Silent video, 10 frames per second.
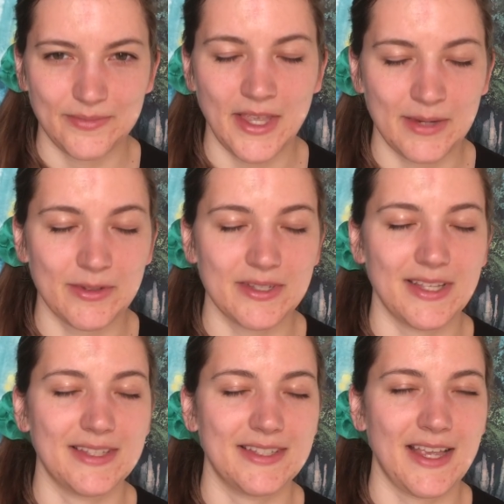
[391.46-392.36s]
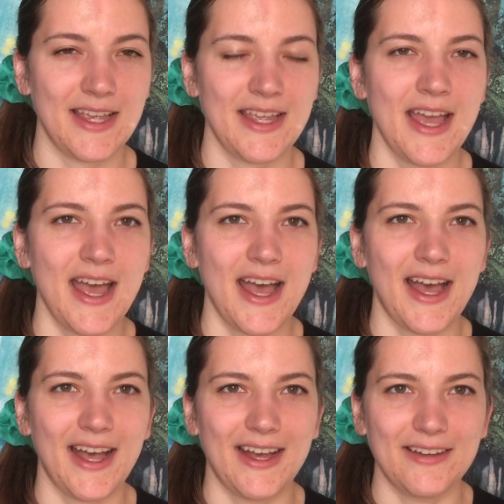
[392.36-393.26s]
animals, let's say,
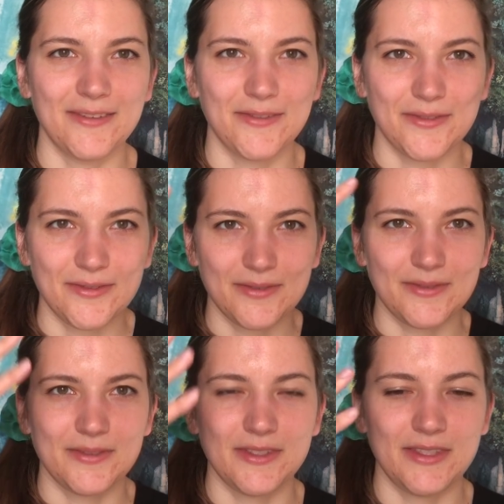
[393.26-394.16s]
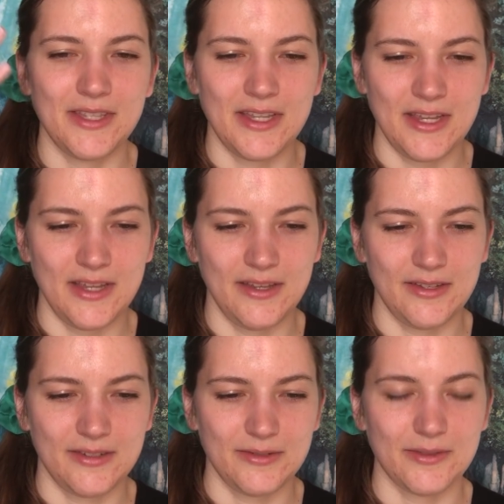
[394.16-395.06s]
have the
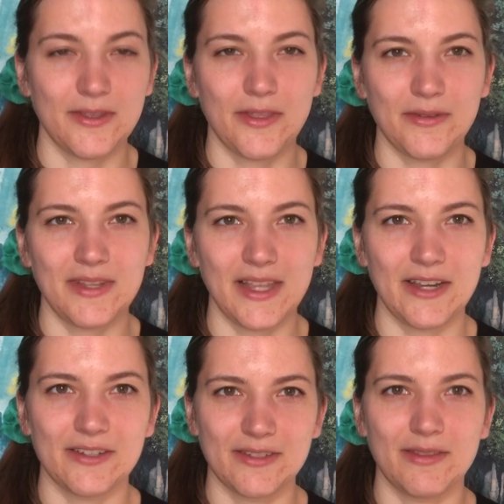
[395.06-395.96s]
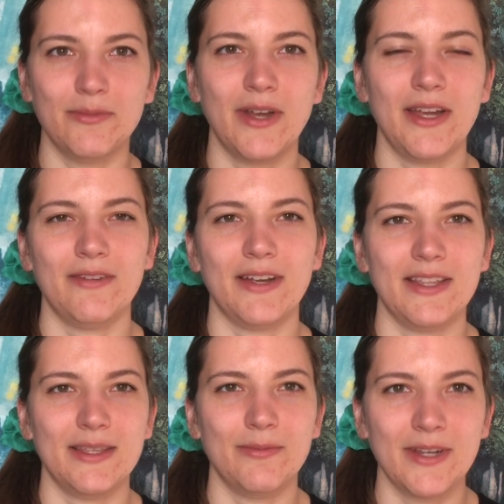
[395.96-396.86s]
three layers of the brain,
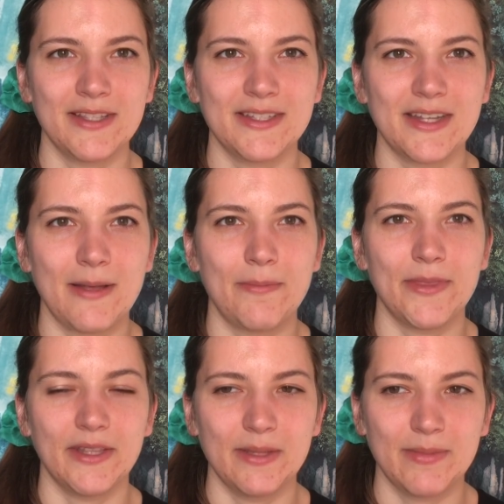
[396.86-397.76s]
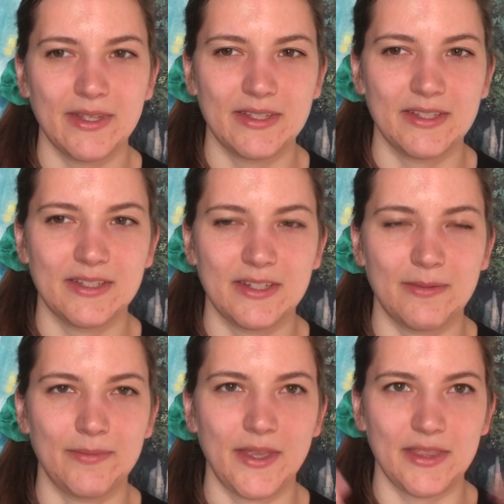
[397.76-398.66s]
right? The brainstem, the limbic
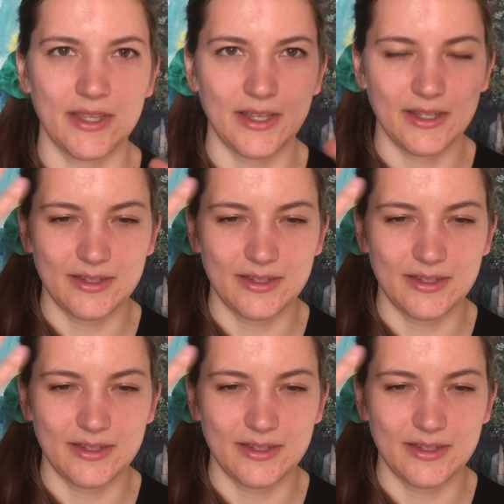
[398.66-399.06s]
system, and